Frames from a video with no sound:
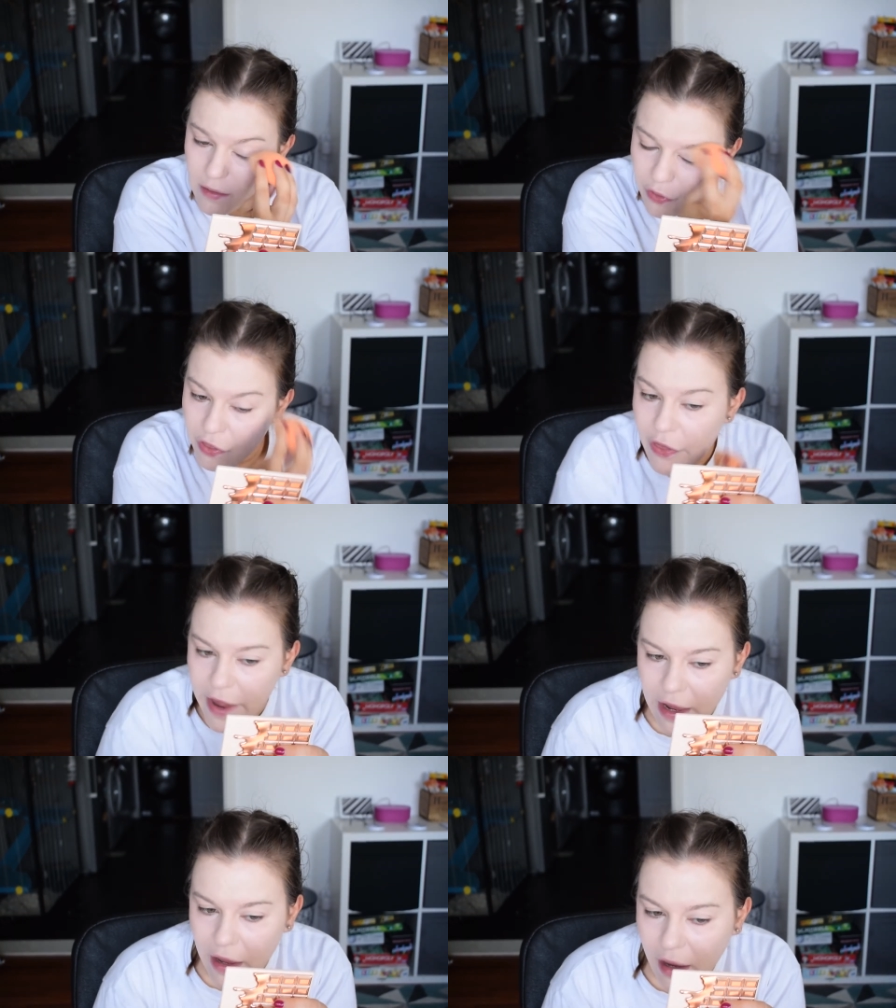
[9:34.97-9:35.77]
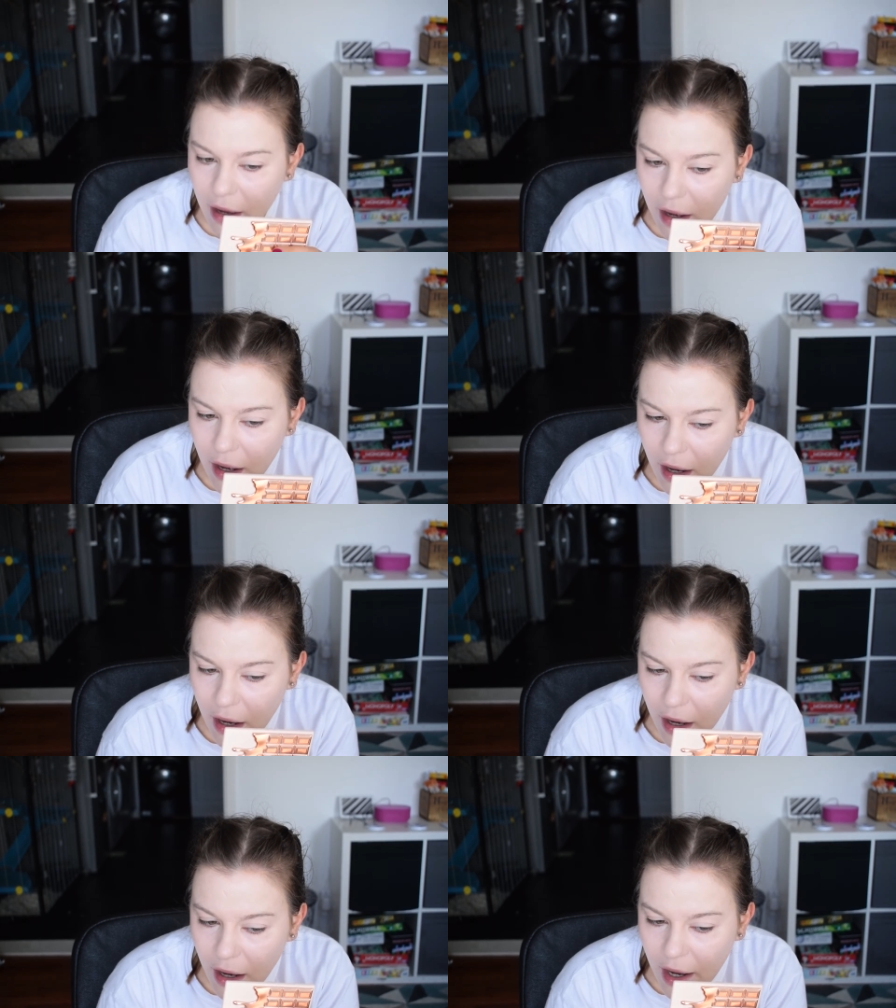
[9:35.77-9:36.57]
think
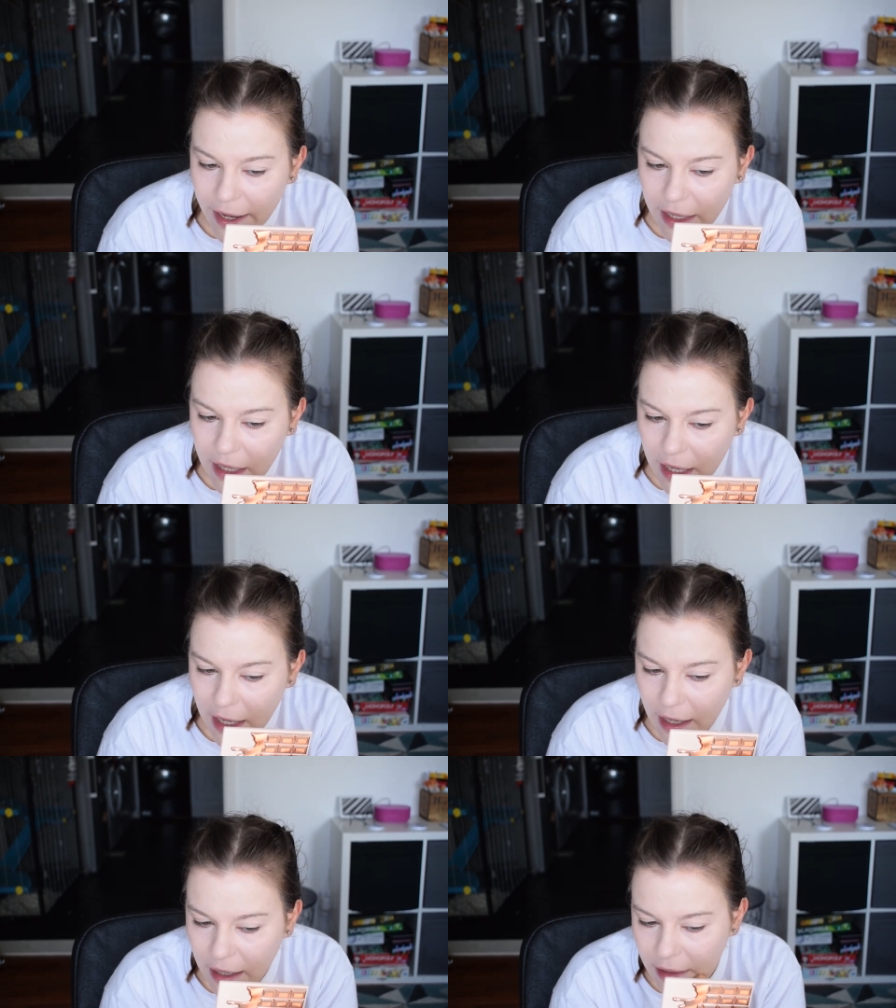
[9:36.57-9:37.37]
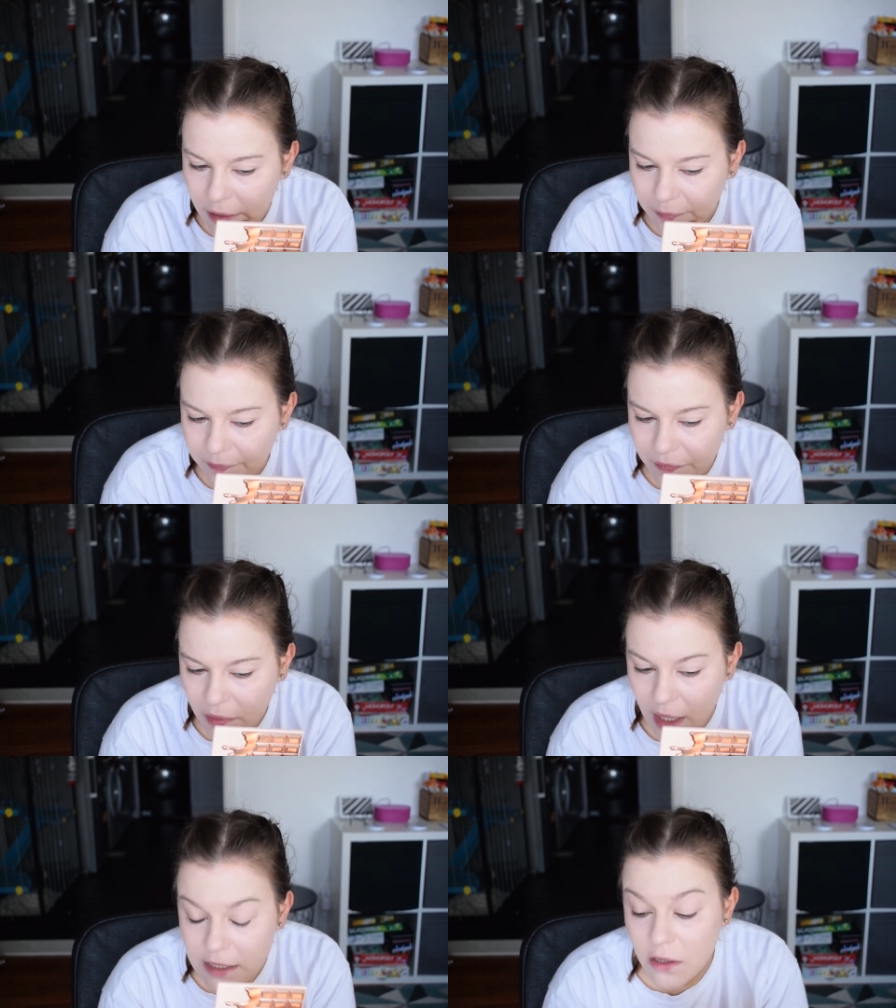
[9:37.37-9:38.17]
I can.
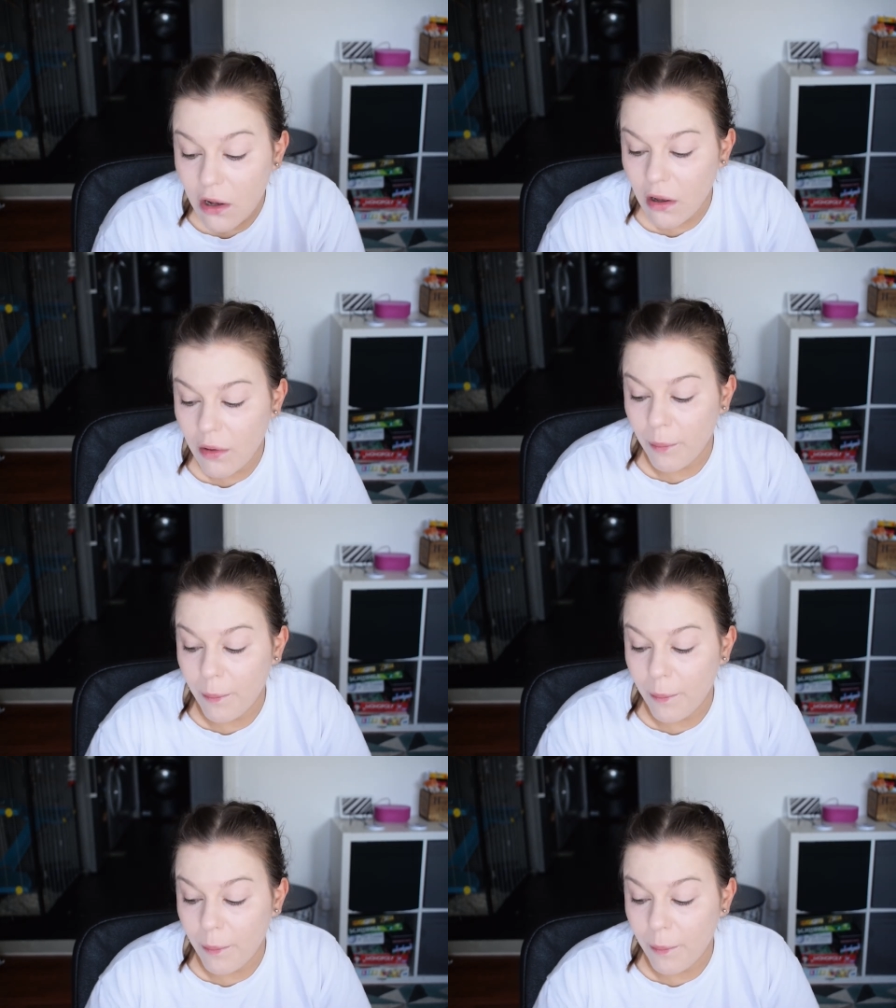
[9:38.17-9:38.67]
It's not